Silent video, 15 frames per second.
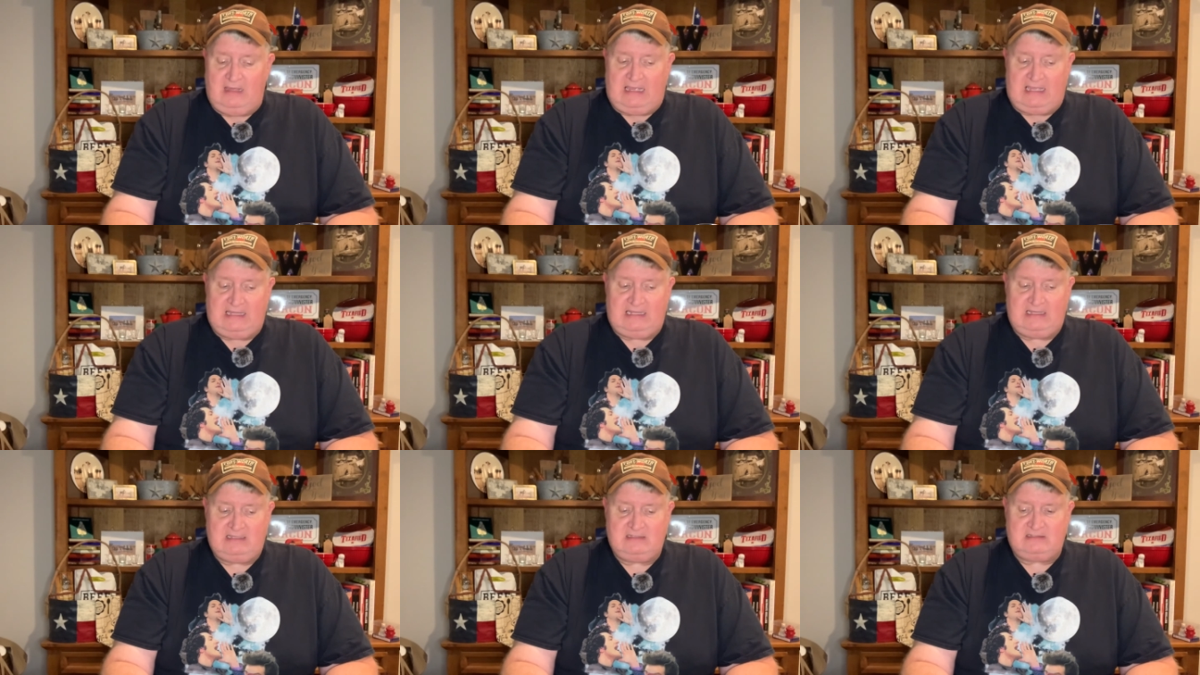It
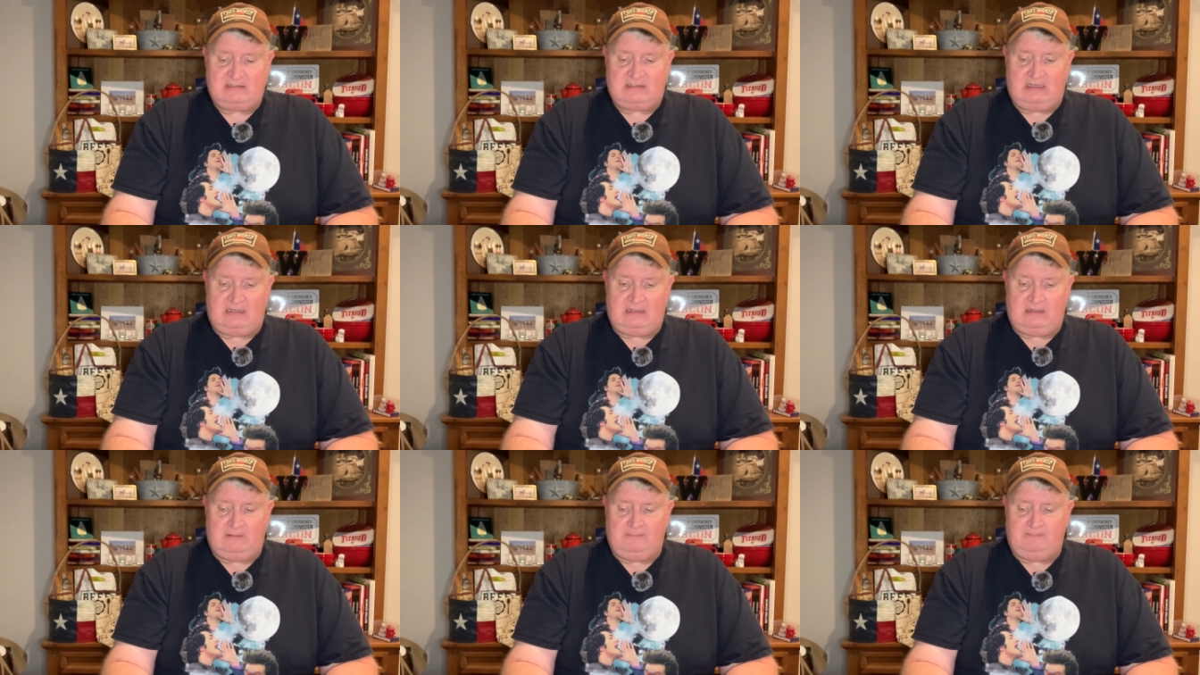is,
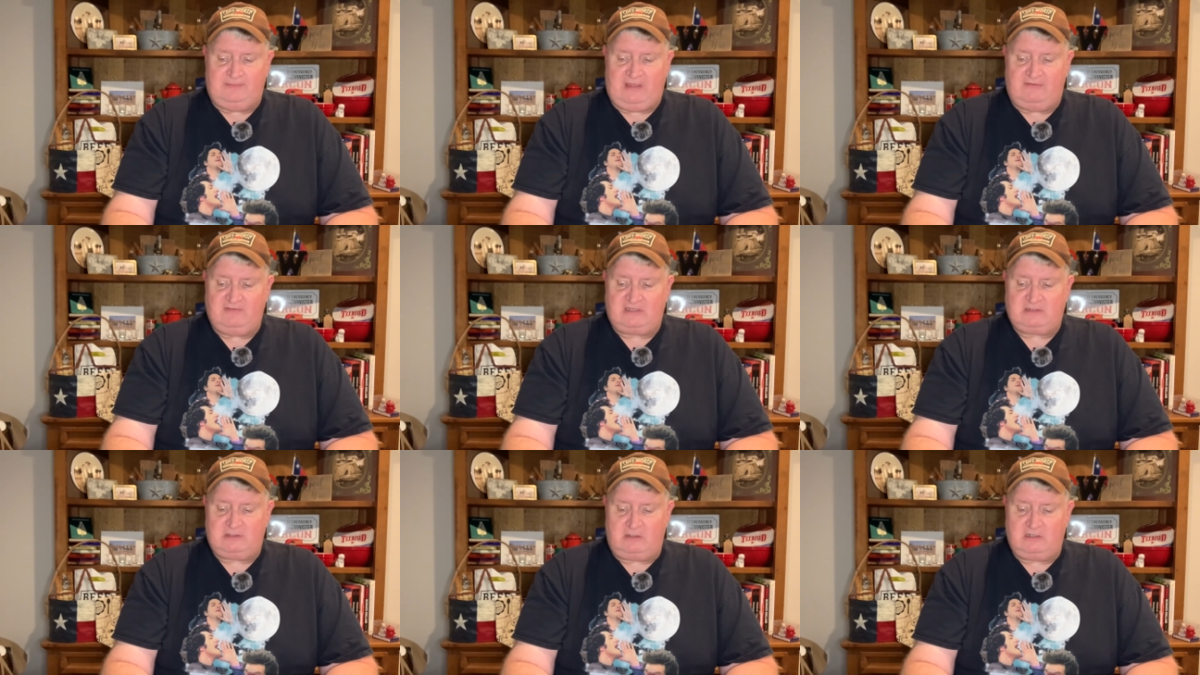they've
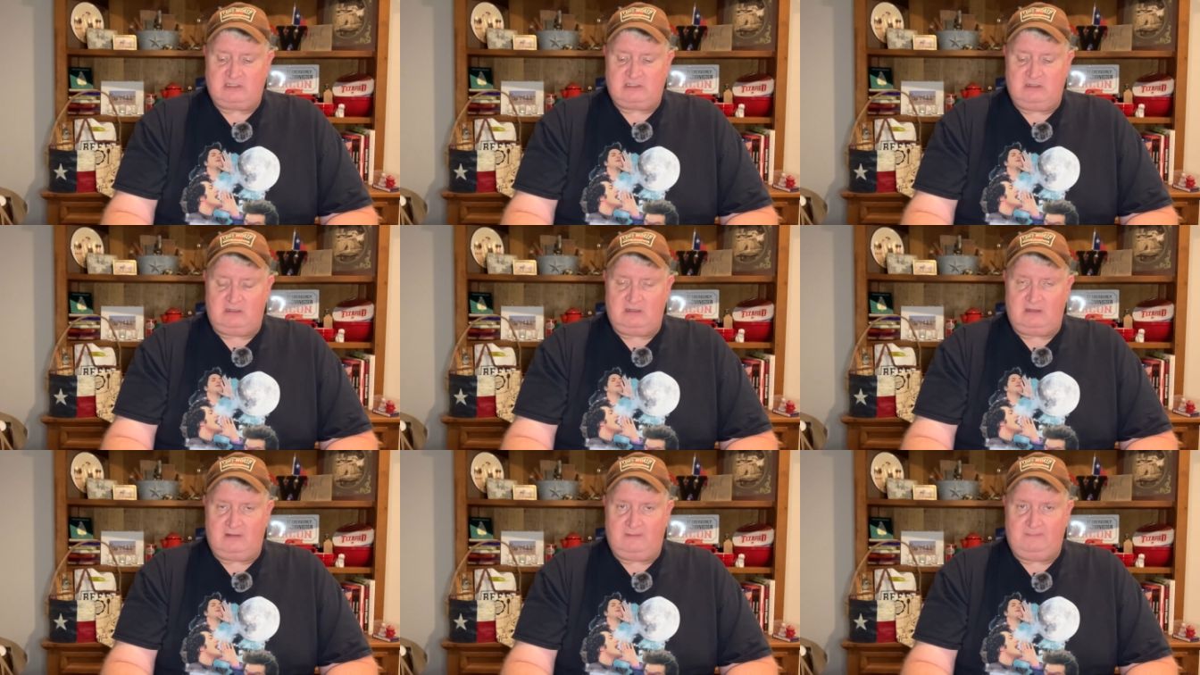
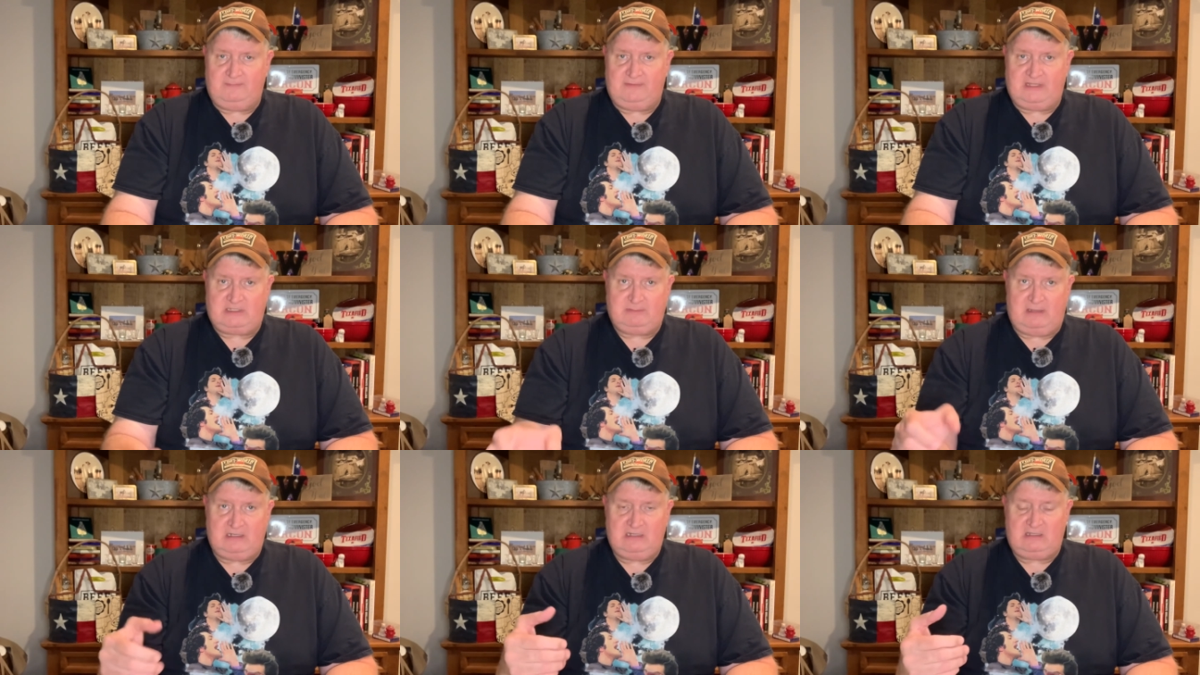started
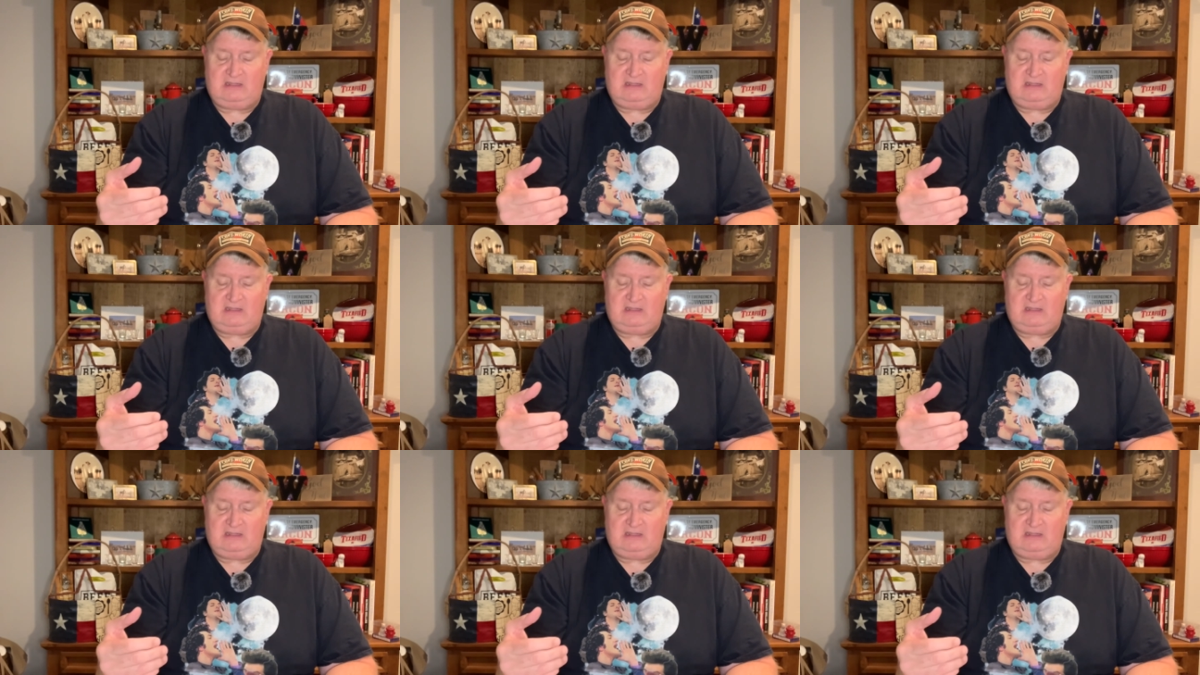expanding.